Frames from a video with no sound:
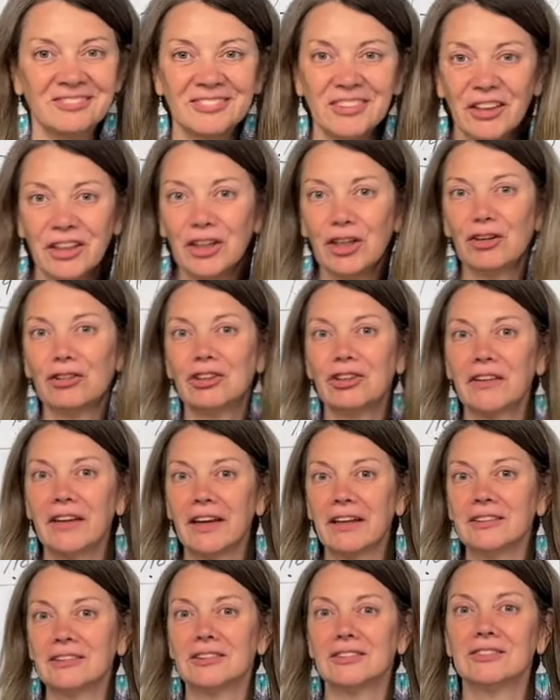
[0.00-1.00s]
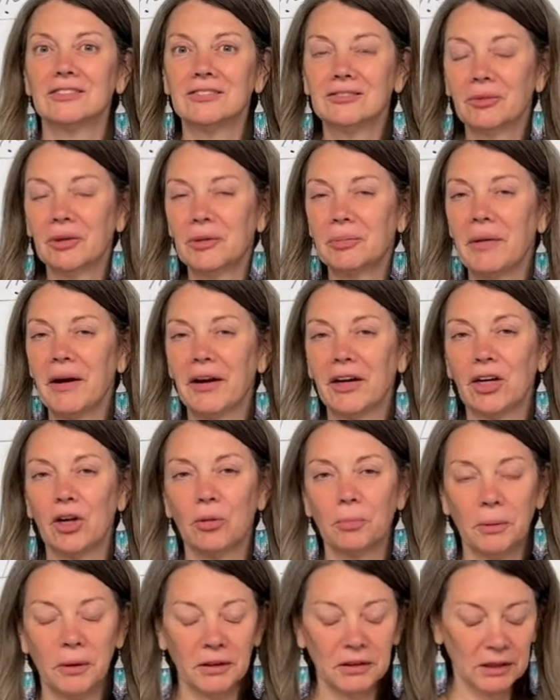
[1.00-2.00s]
There are no delays with
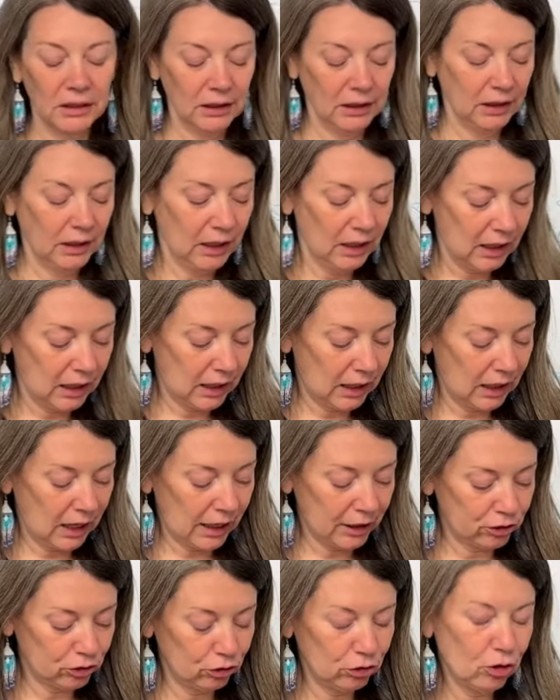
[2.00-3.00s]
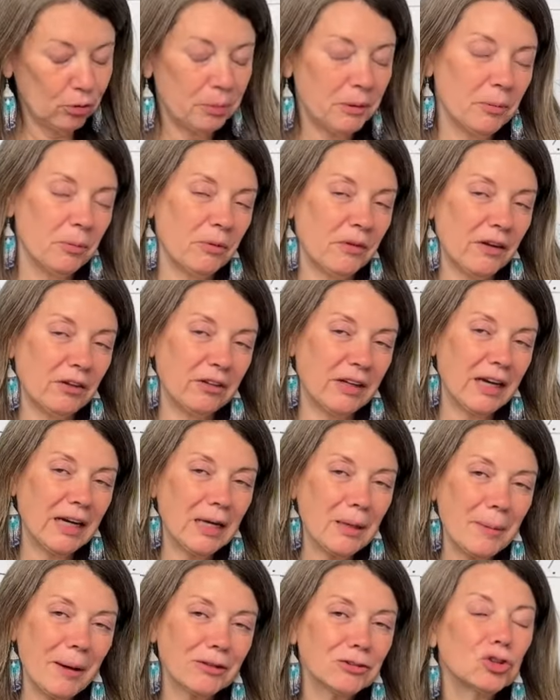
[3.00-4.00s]
Maricopa. I do know people that are
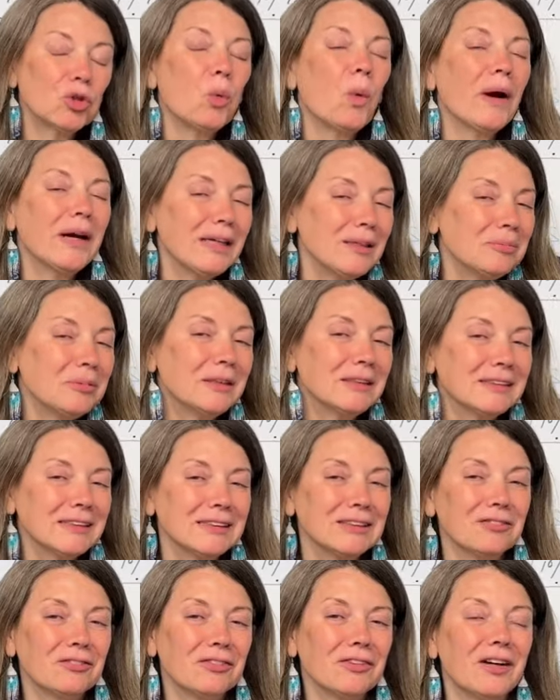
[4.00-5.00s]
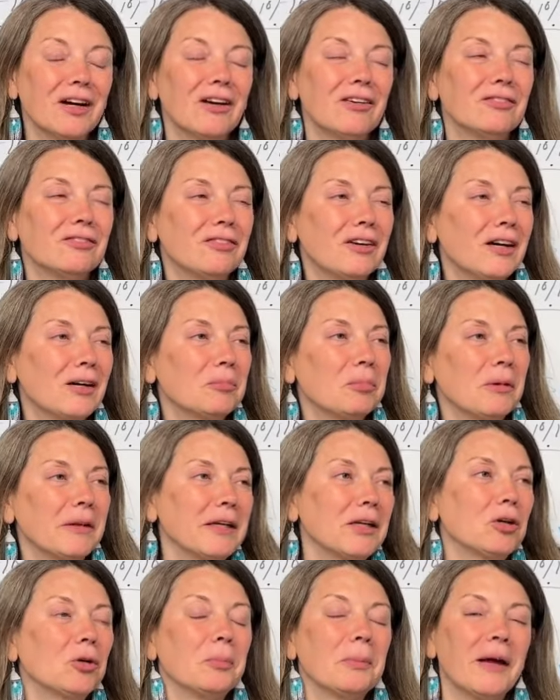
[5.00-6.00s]
getting about 20 pieces of
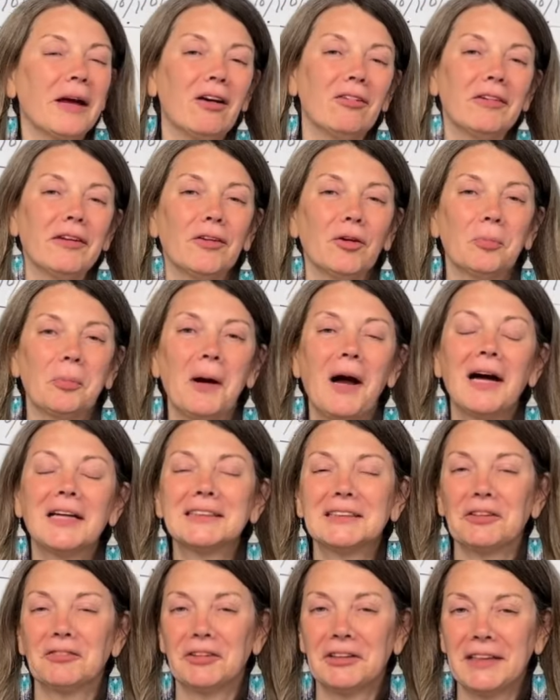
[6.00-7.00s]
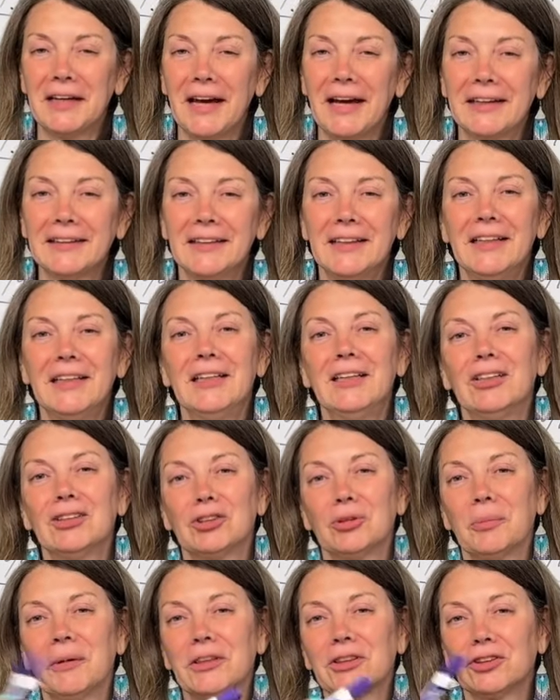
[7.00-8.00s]
political mail in their box every day.
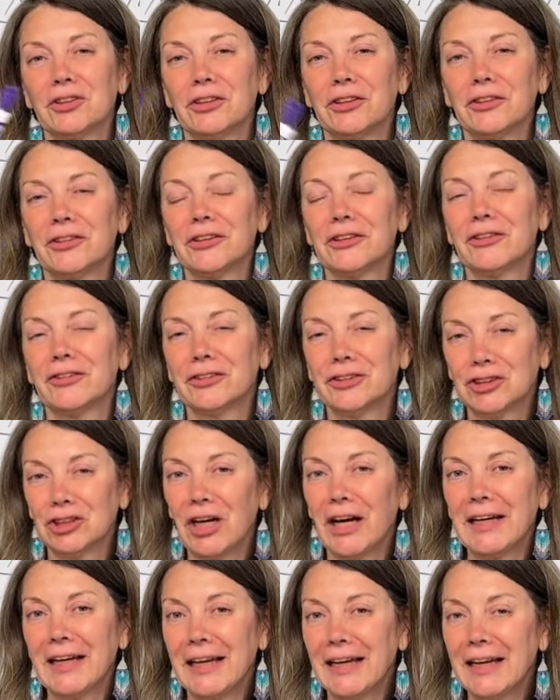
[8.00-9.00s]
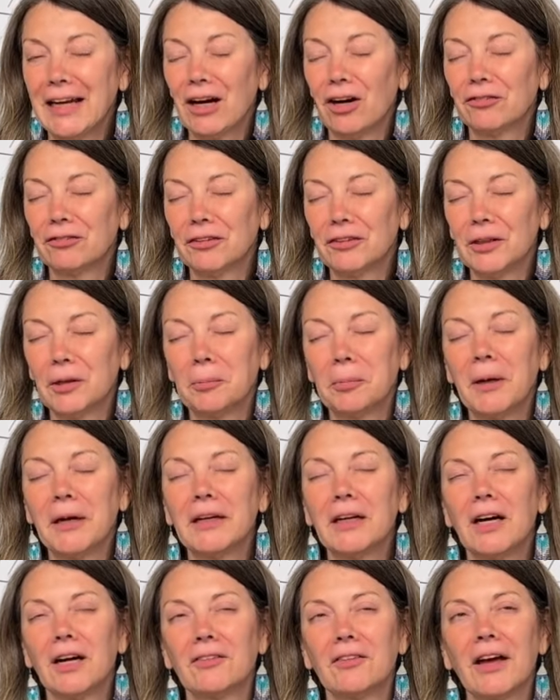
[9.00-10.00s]
So make sure you're checking carefully.
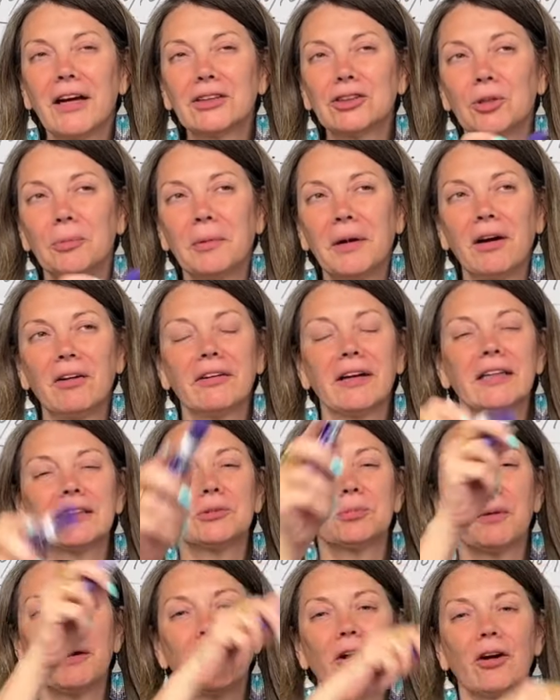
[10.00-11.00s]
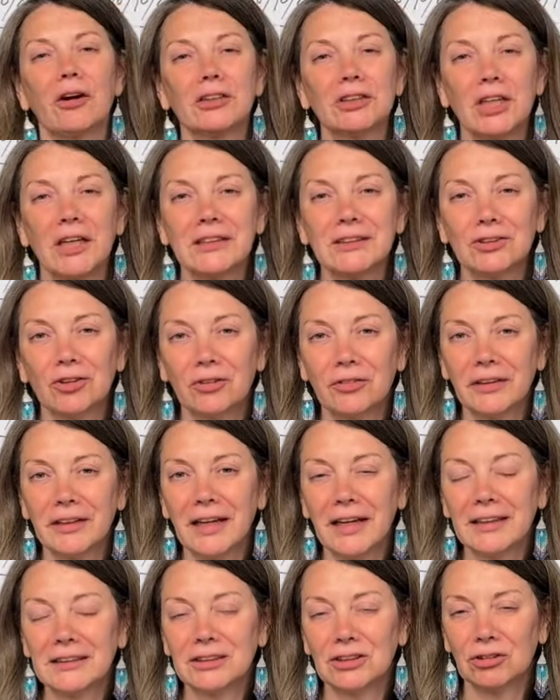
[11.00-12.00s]
But election mail gets prioritized over
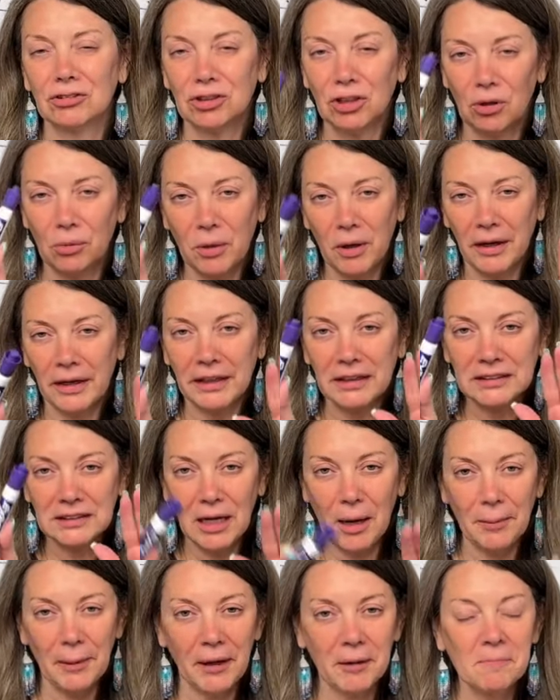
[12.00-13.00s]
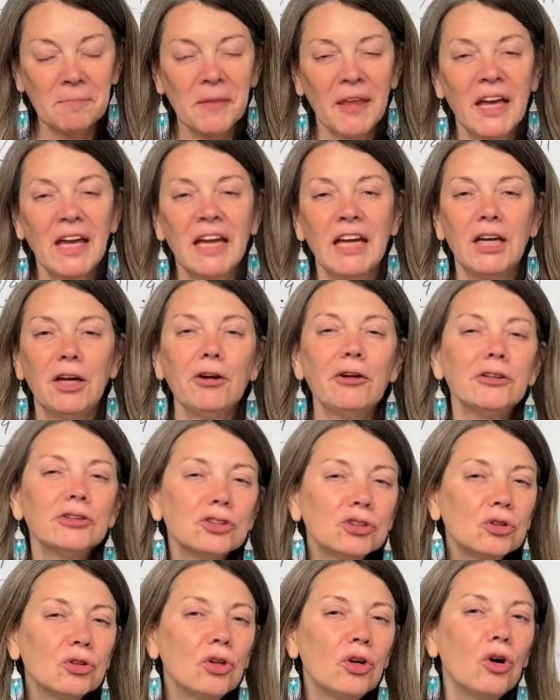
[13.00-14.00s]
that. So don't worry, it's coming.
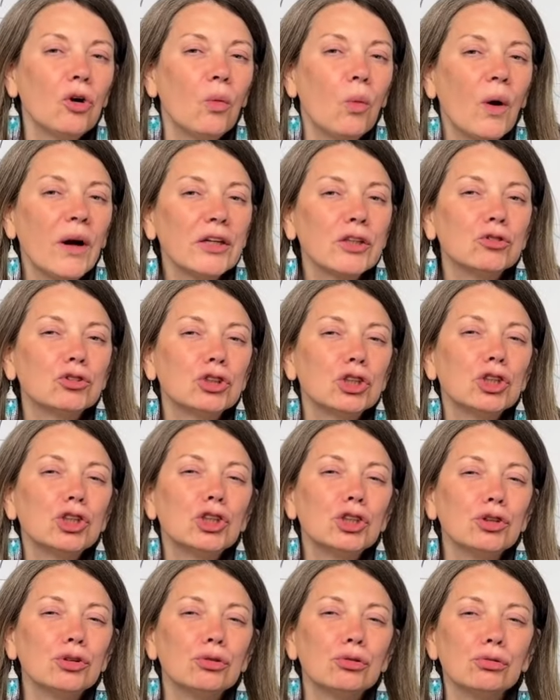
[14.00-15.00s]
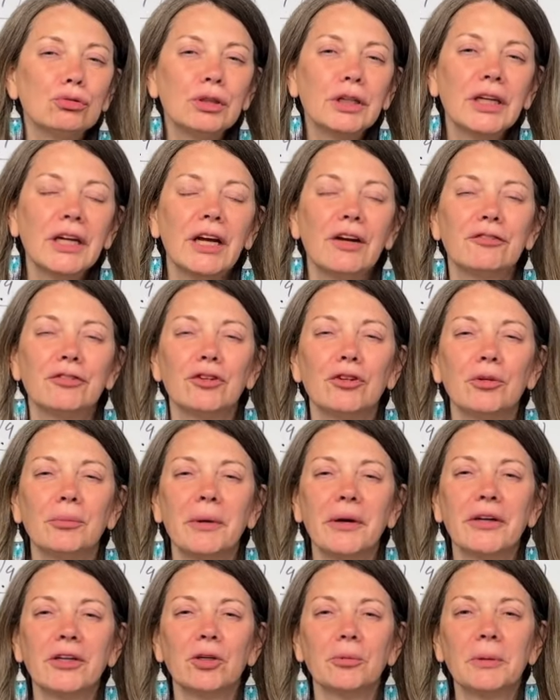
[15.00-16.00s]
Here's what you should do if you're in
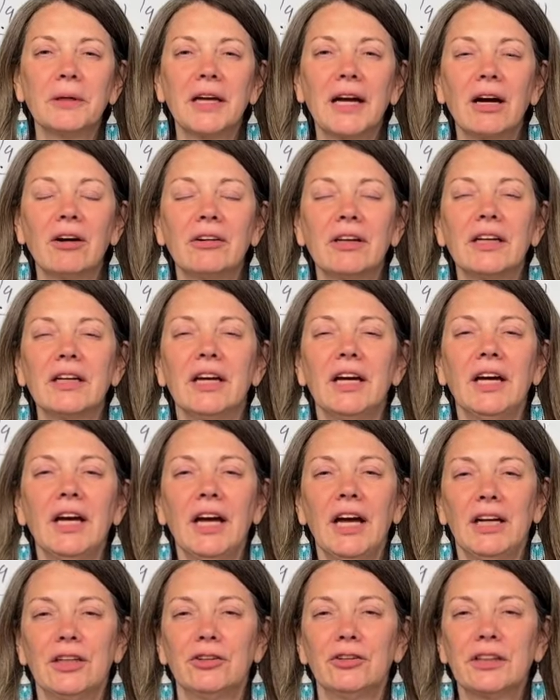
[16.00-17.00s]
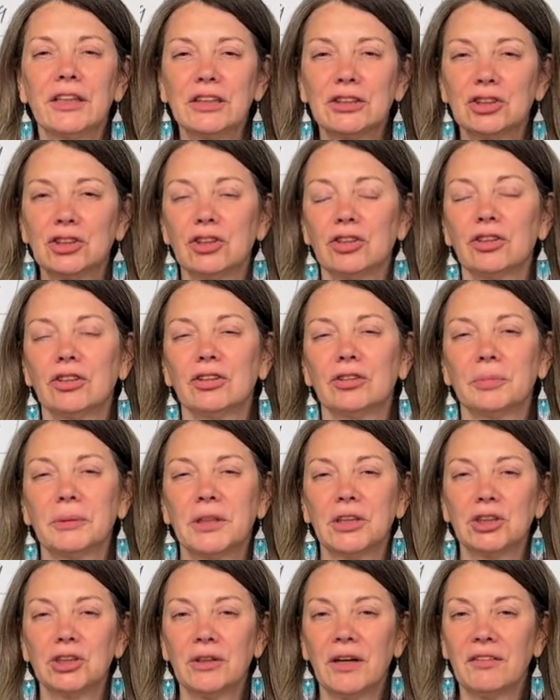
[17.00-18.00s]
Maricopa County and you're concerned
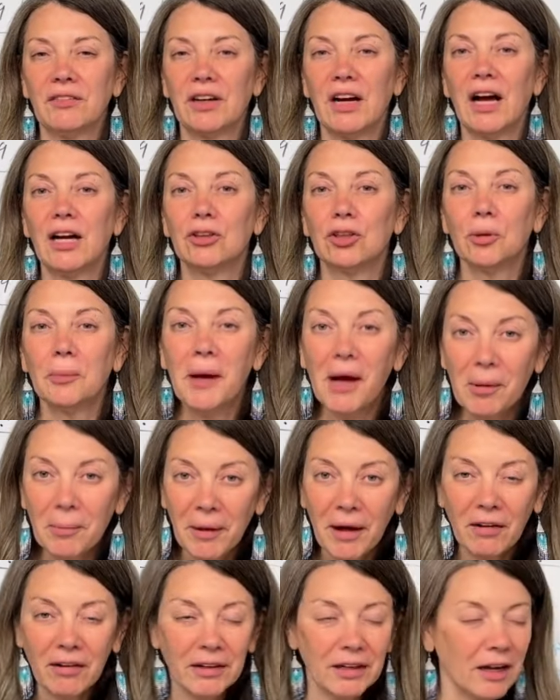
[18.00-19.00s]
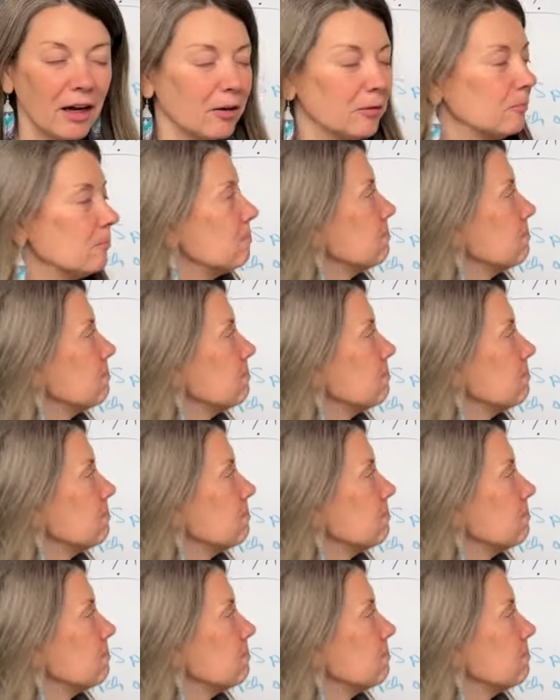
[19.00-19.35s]
because you haven't gotten your mail ballot yet.